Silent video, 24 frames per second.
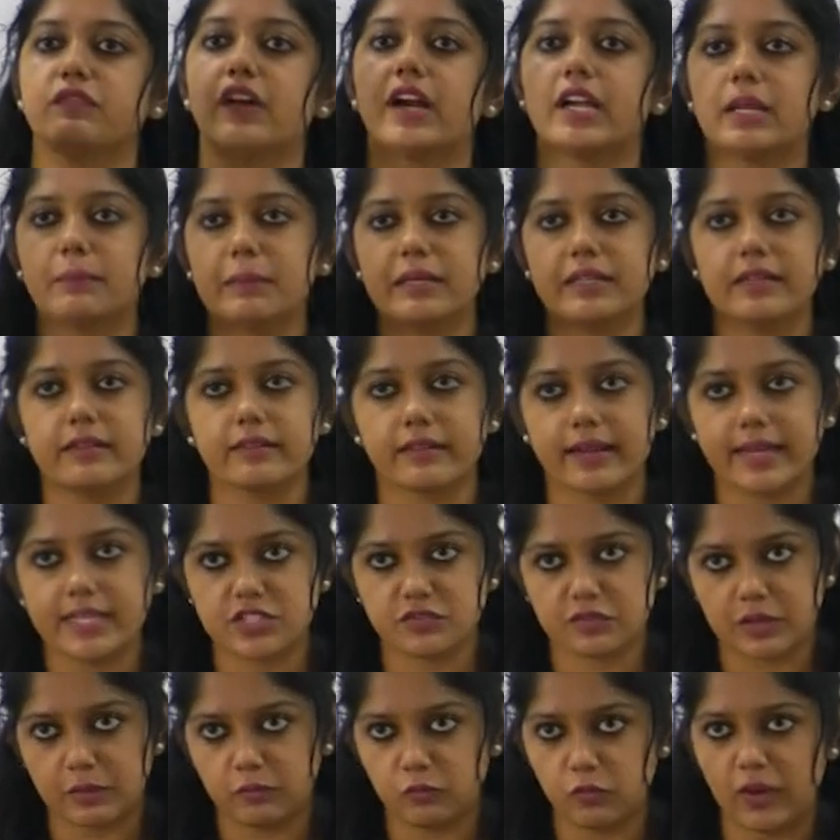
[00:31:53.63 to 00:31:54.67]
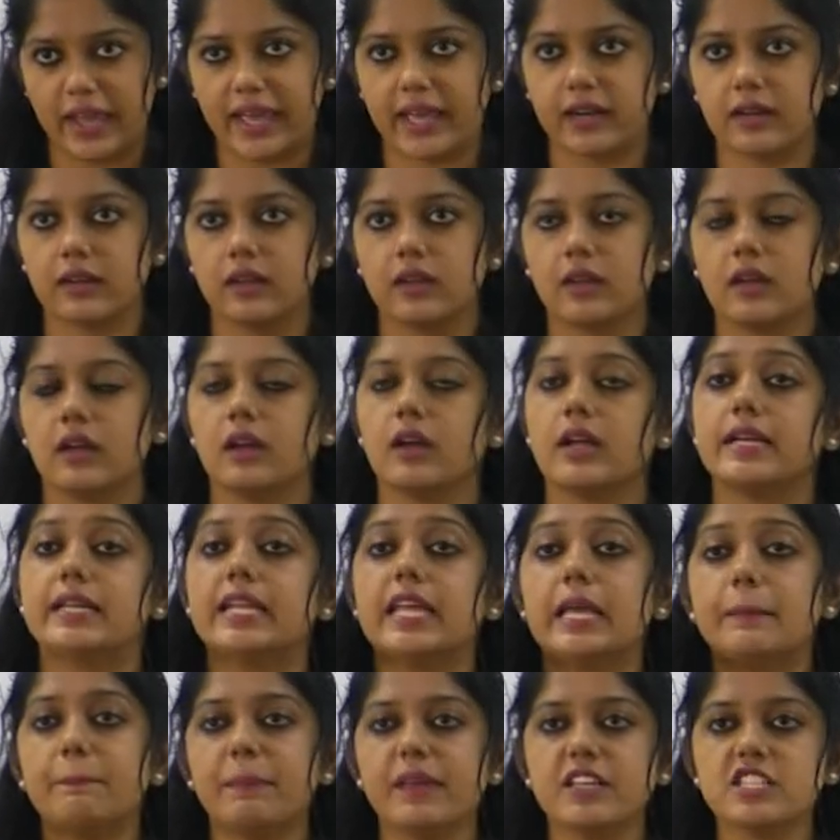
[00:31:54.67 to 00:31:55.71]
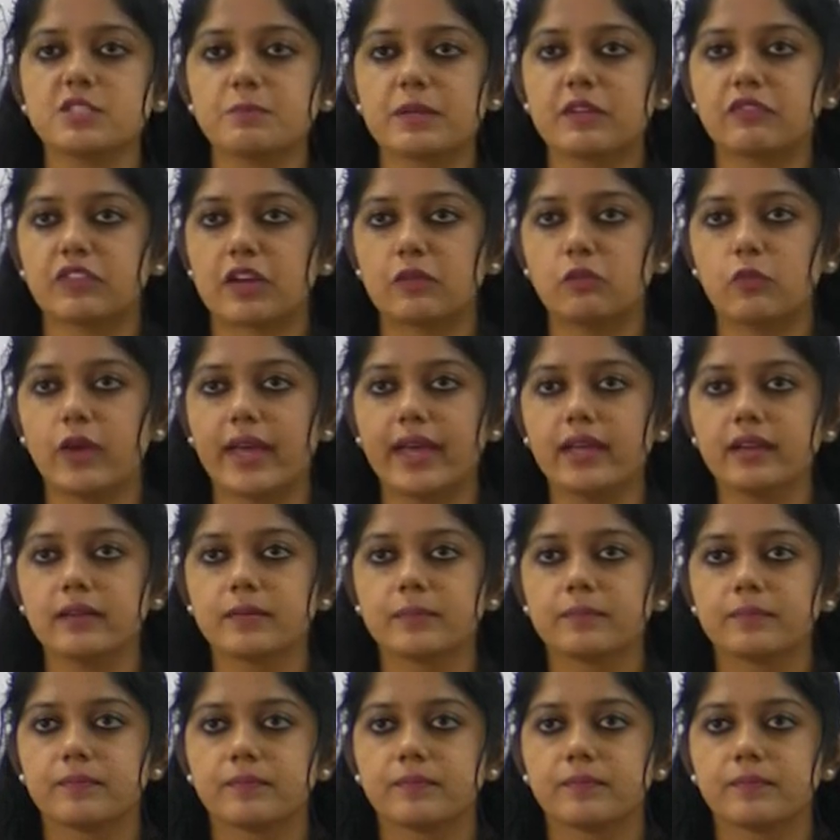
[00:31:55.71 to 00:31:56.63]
Fundamental rights from where? DPSP from where?